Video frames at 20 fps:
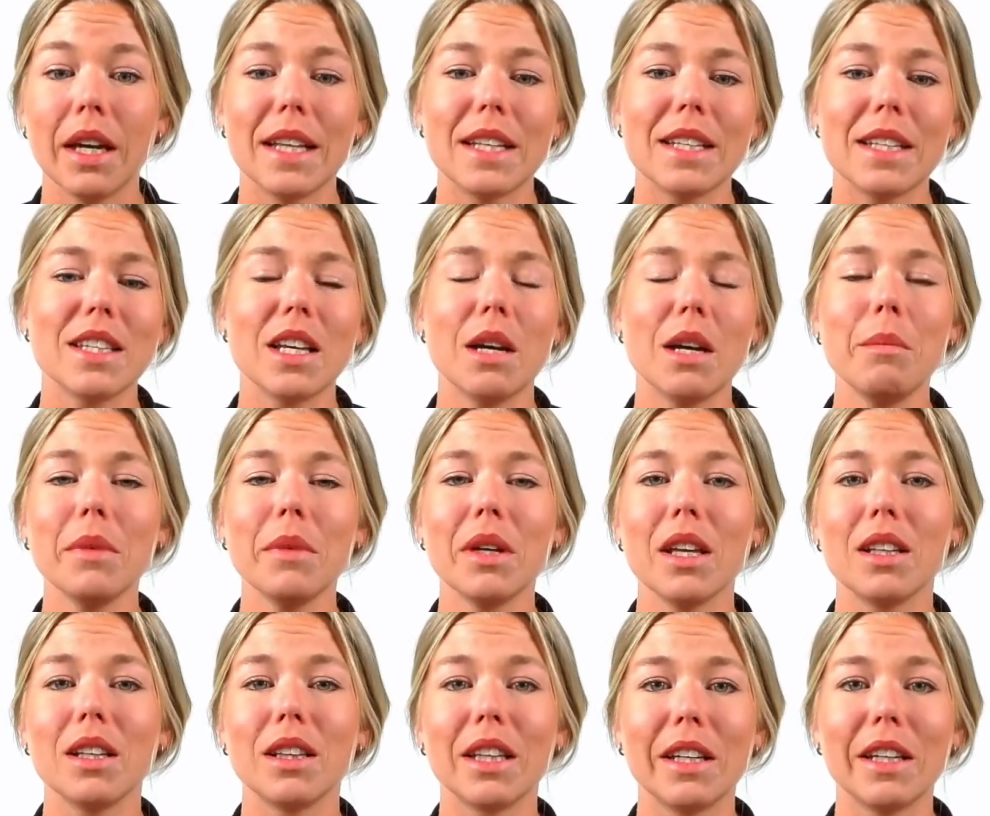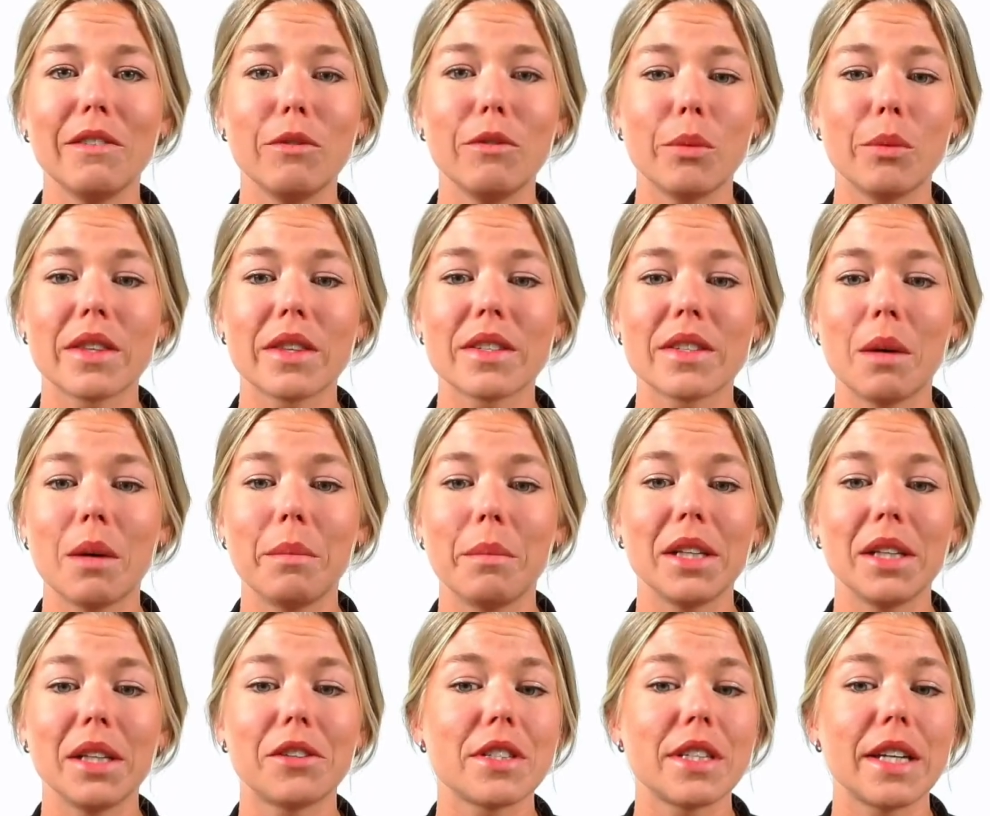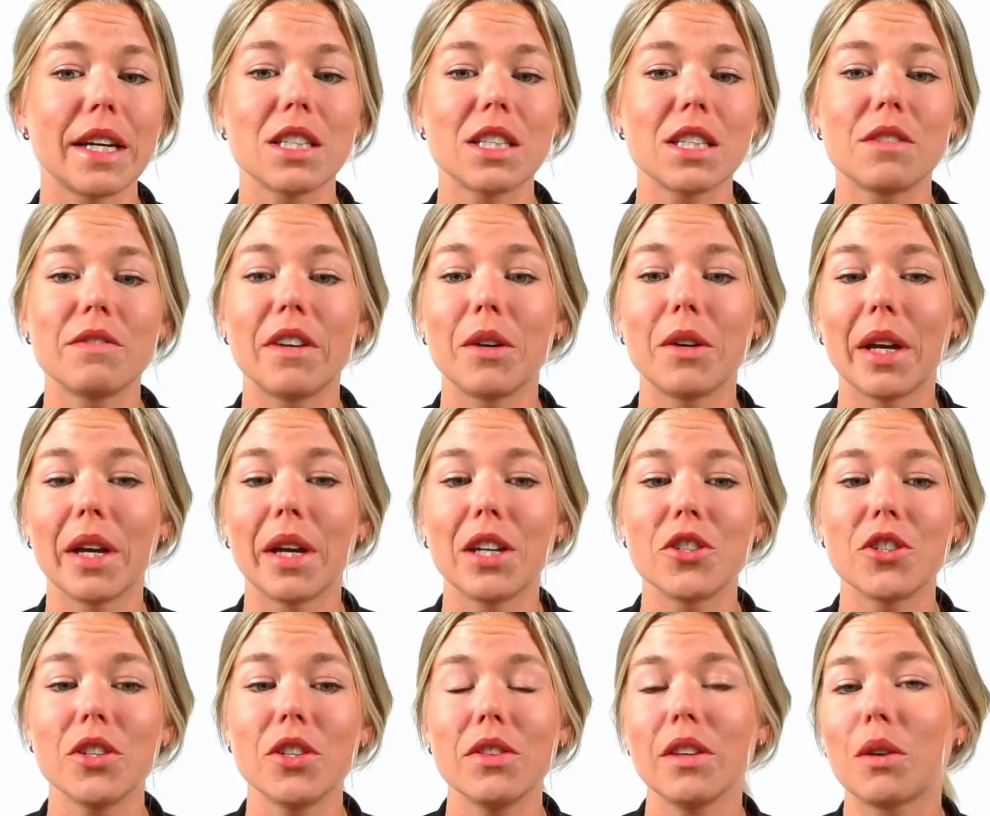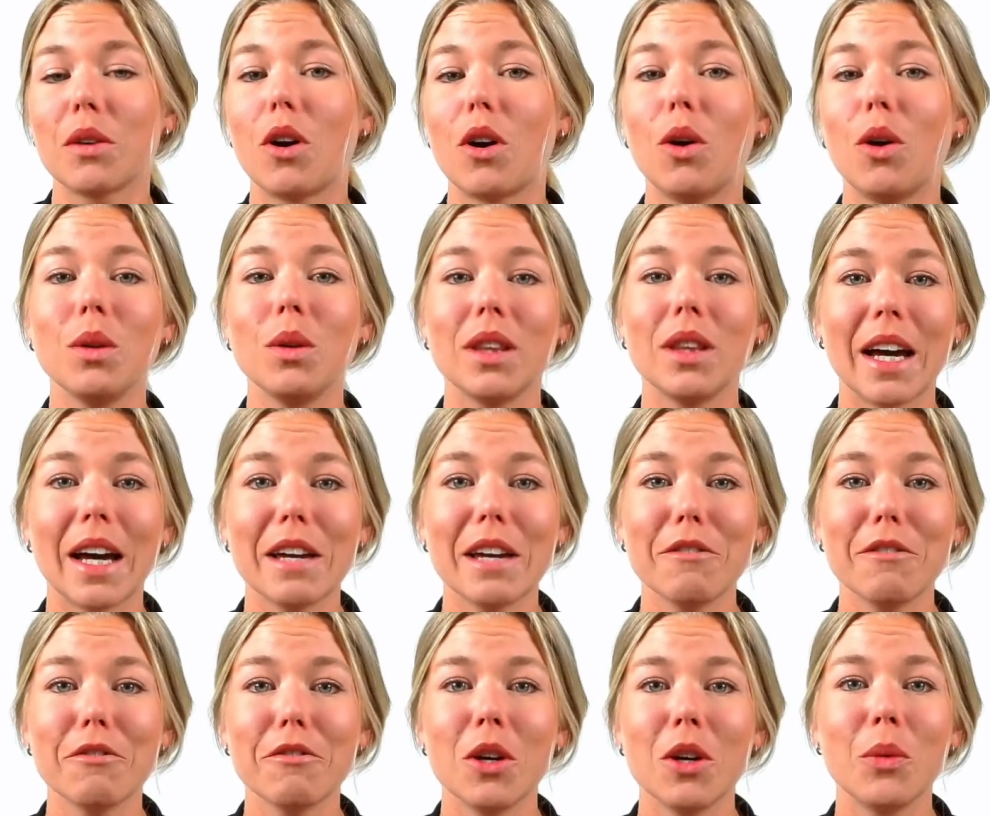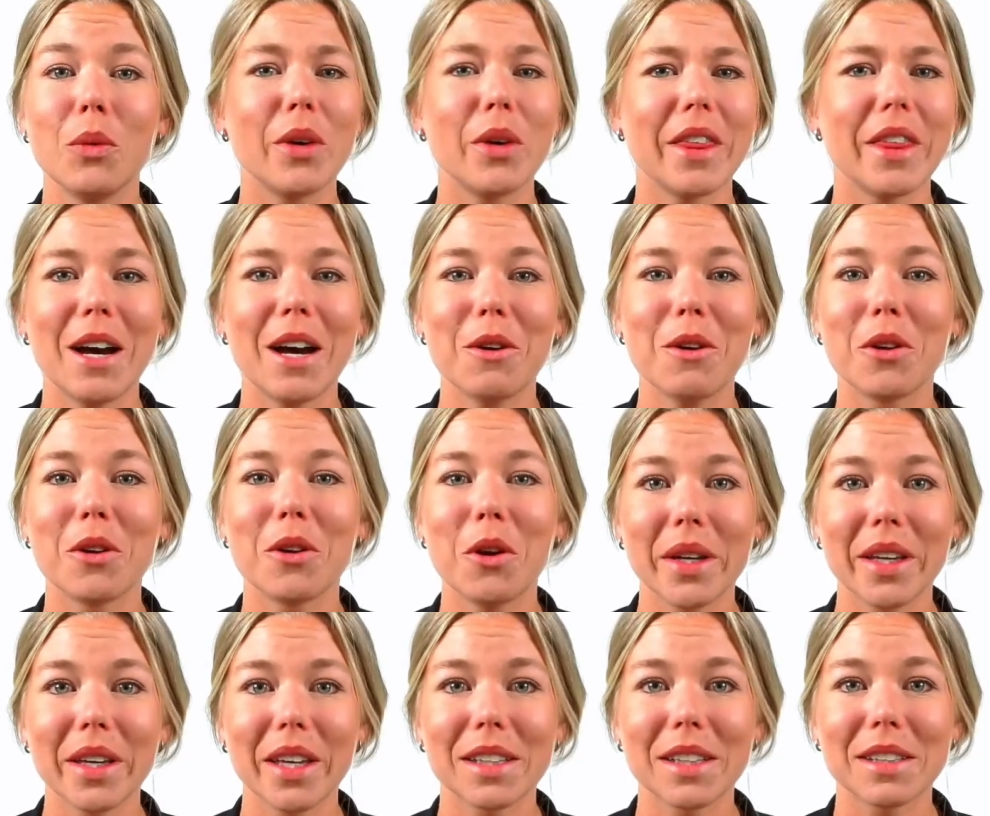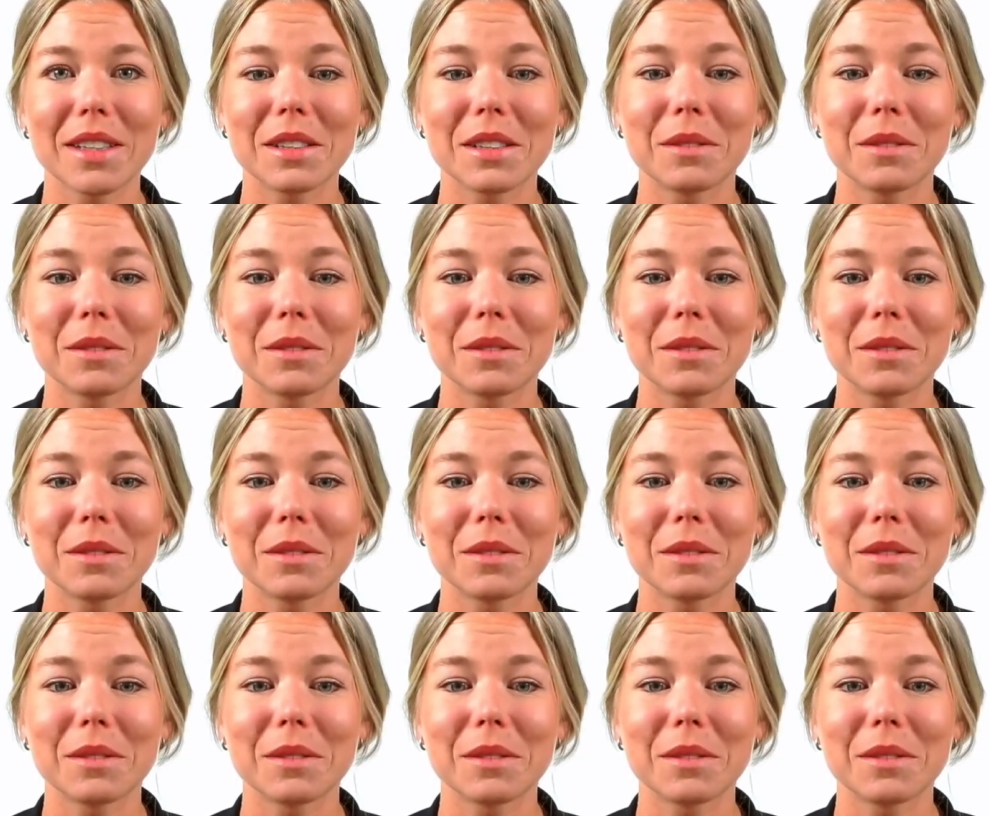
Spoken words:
And some can live with some intersex variation their whole life without knowing it.